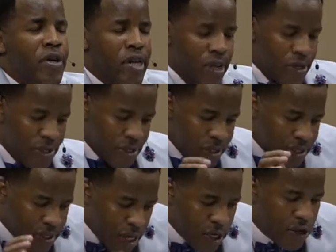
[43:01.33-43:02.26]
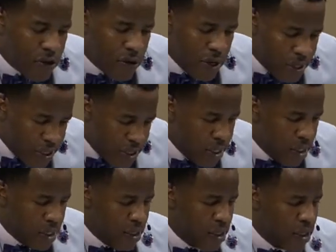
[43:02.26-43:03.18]
his sexual
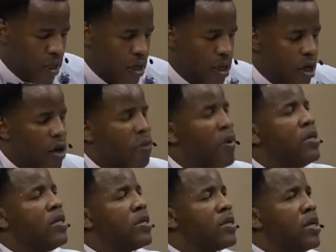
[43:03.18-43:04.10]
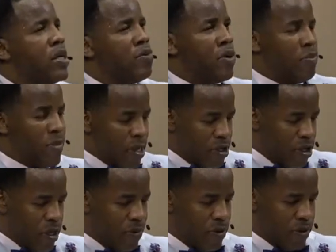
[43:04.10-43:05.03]
sin when he sinned with
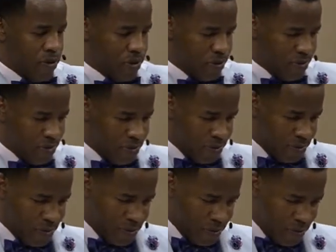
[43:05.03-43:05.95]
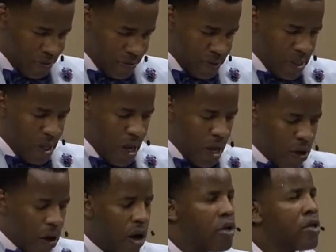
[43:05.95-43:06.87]
Bathsheba and
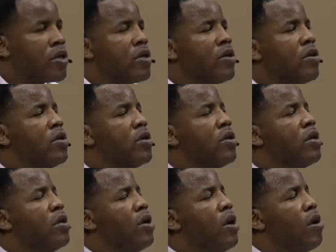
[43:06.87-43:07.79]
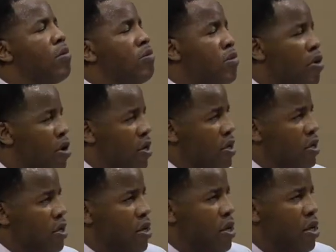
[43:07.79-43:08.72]
also
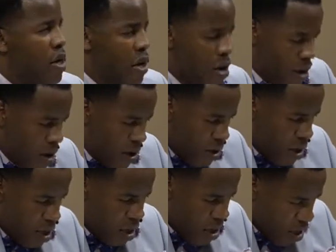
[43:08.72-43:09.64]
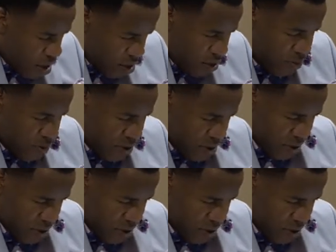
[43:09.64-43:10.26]
murder her husband.